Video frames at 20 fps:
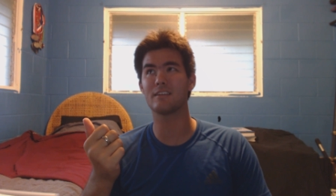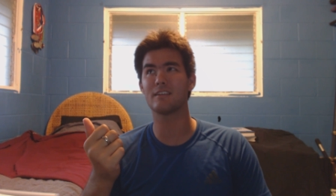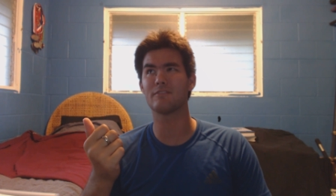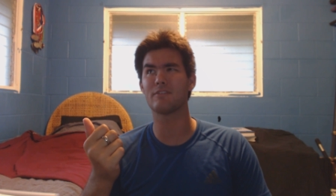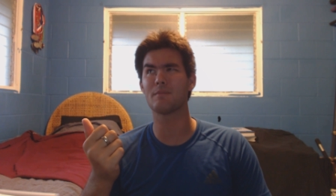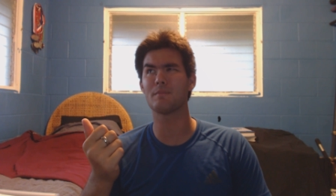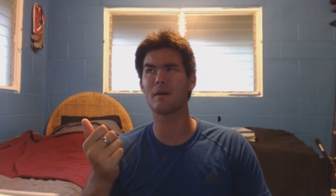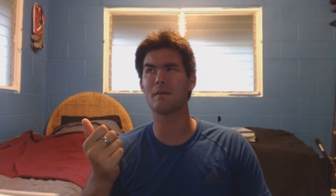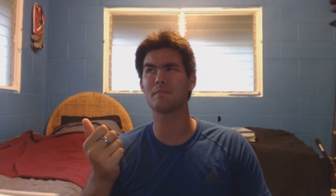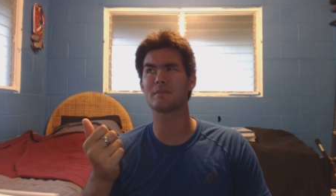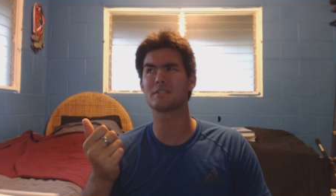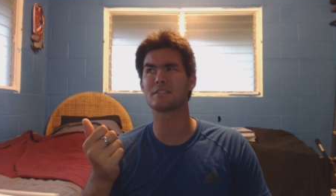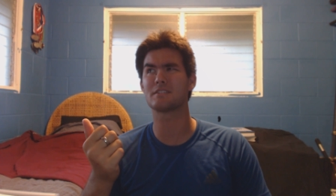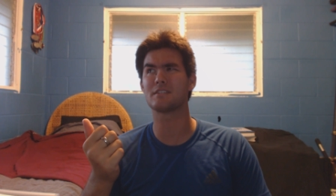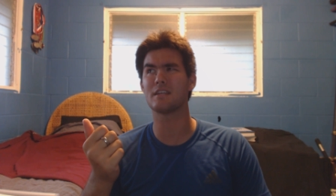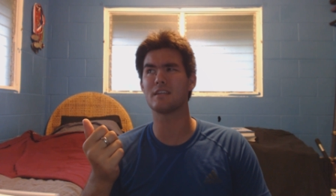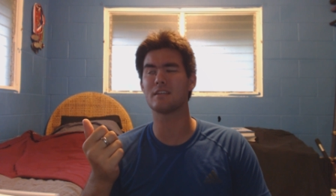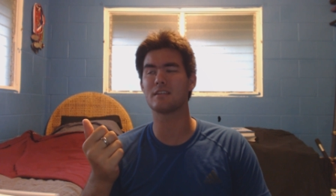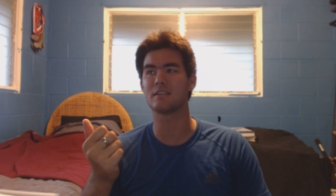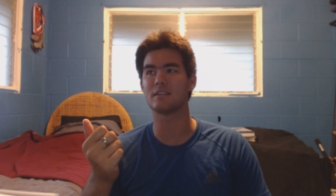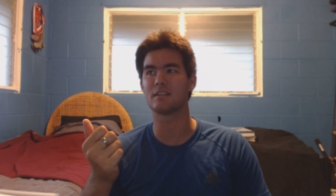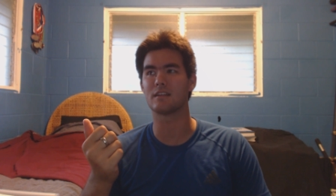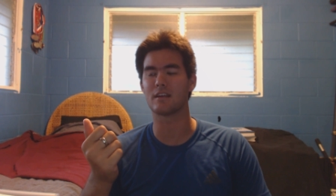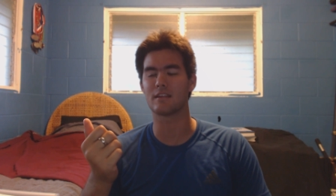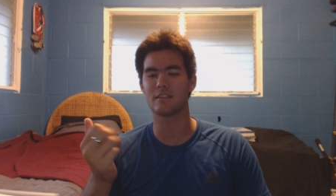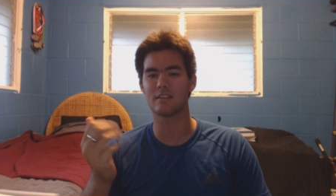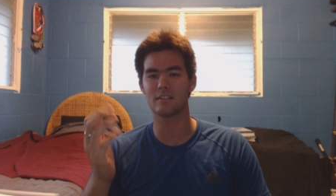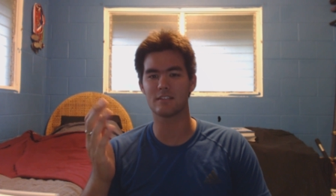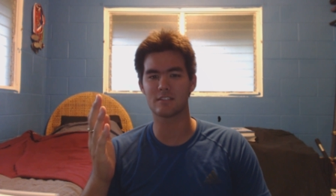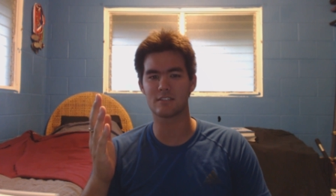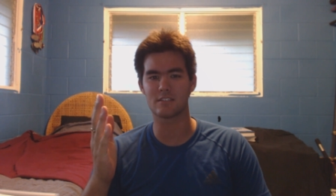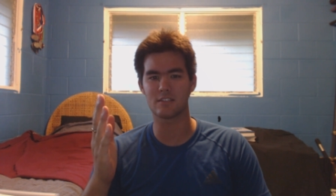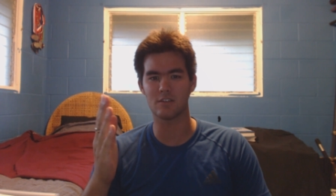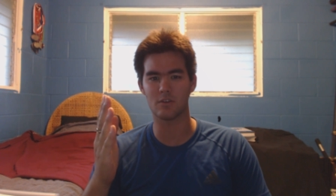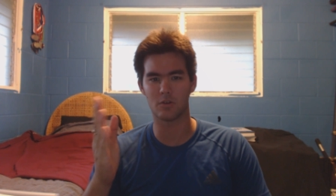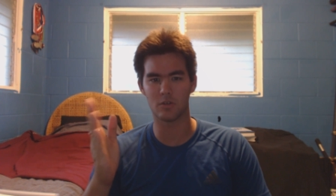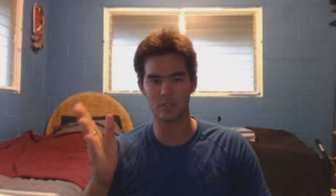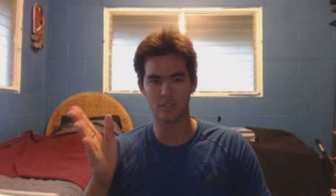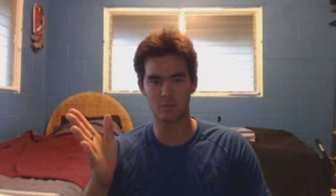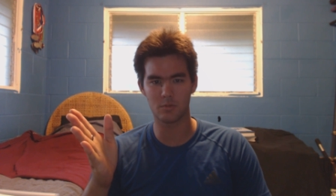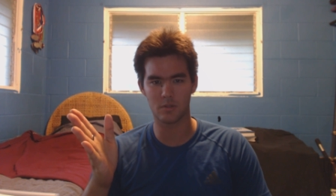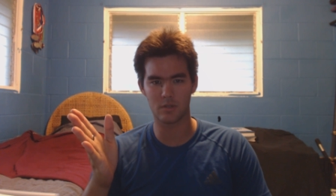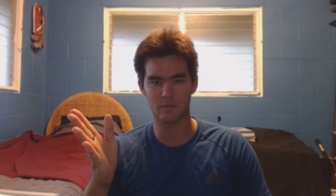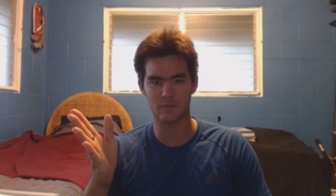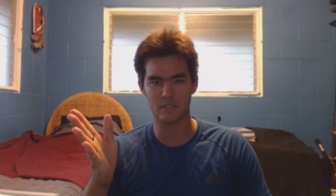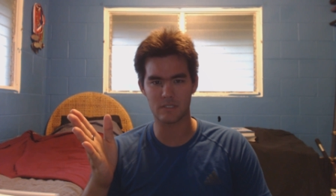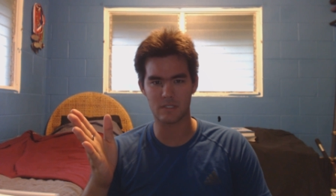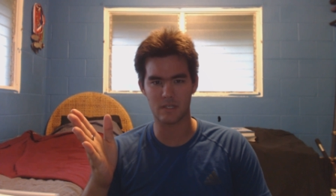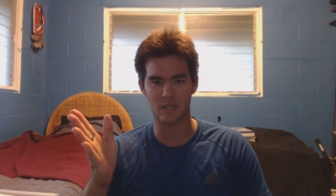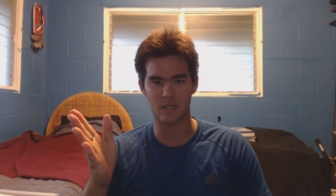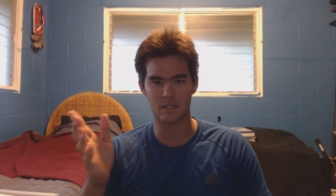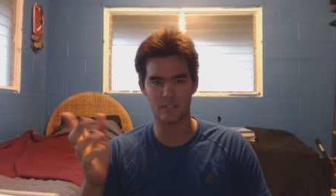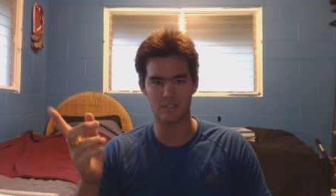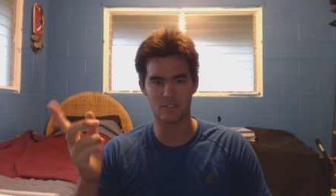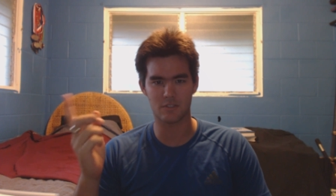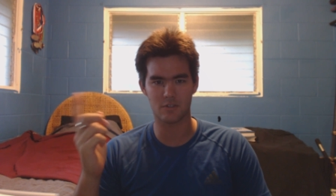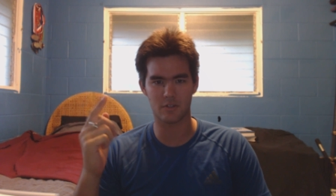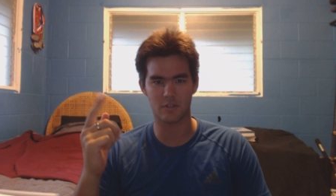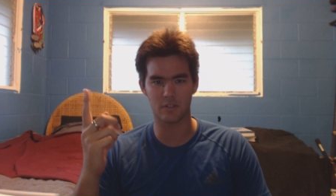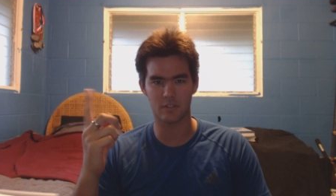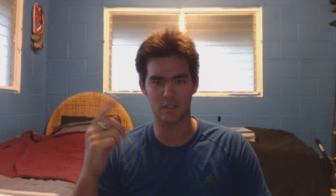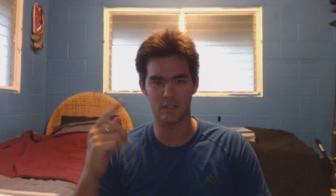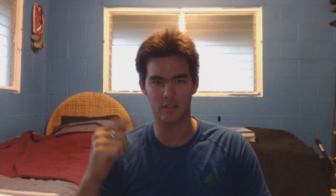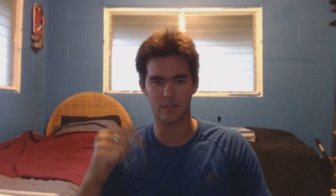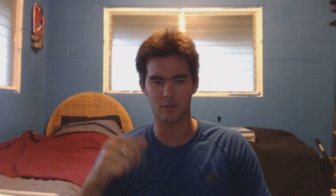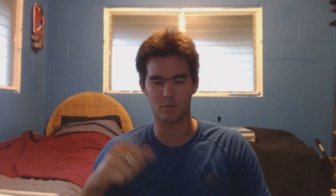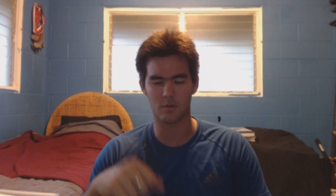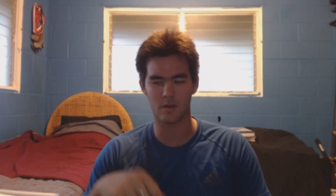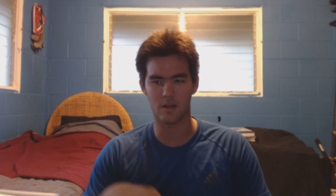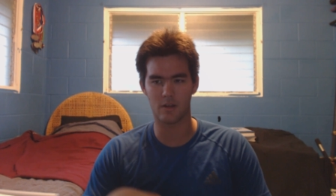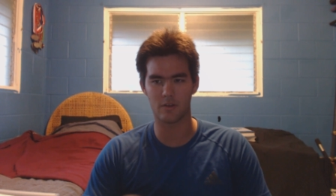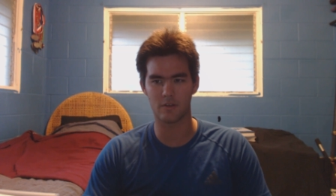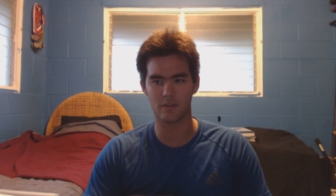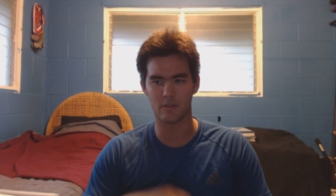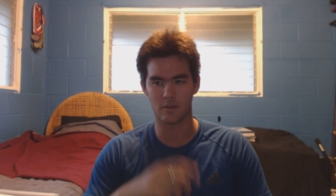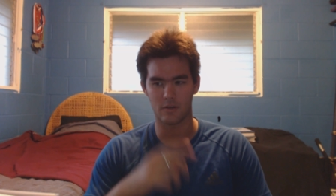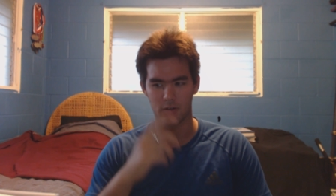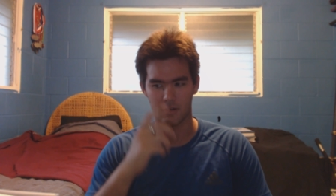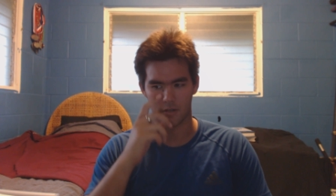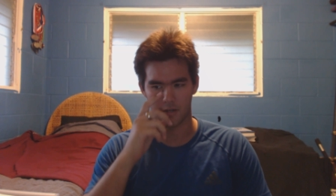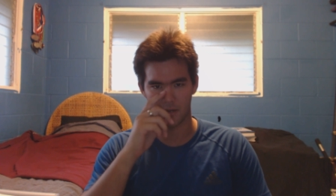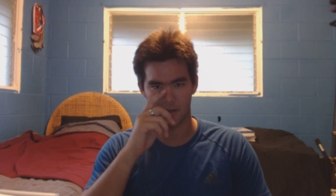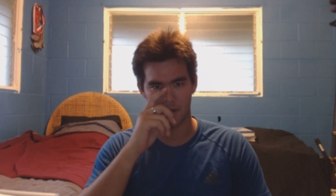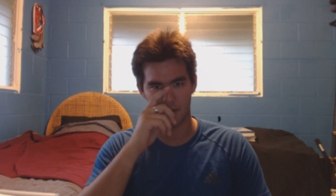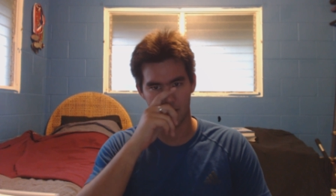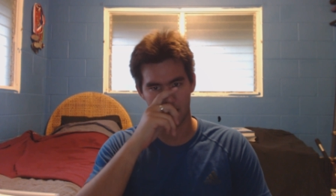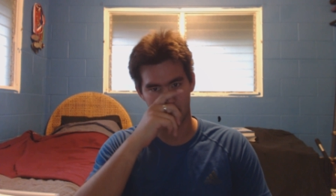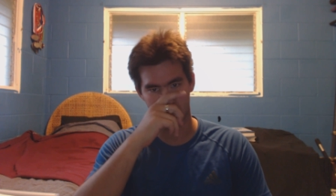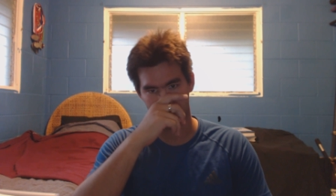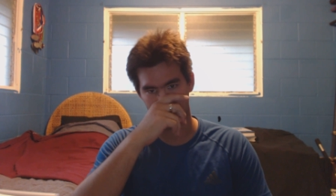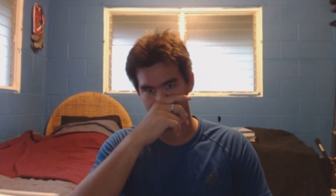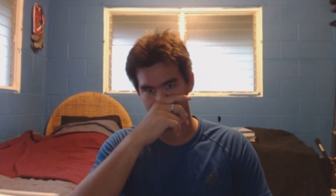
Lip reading: if I'm not mistaken, I think this is the only one of its kind circulating around on